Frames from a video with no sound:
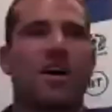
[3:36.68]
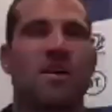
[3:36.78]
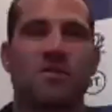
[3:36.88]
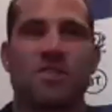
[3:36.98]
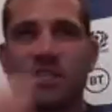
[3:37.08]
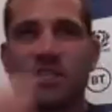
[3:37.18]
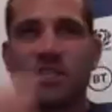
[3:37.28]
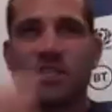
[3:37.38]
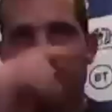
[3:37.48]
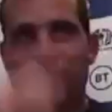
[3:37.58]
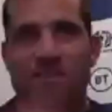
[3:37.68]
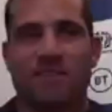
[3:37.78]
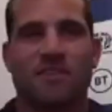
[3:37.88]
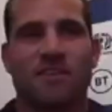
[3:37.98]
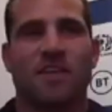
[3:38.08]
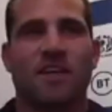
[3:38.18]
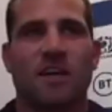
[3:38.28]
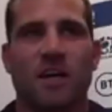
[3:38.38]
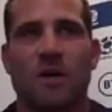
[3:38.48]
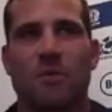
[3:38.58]
was just saying that
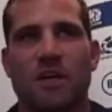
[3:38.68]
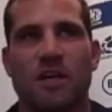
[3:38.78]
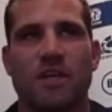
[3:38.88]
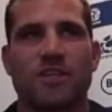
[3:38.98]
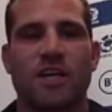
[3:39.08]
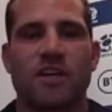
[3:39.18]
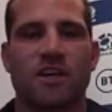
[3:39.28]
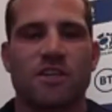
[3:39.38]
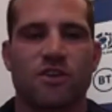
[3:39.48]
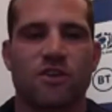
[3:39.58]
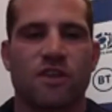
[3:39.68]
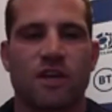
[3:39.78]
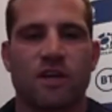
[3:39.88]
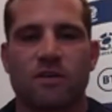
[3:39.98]
it genuinely is a good thing.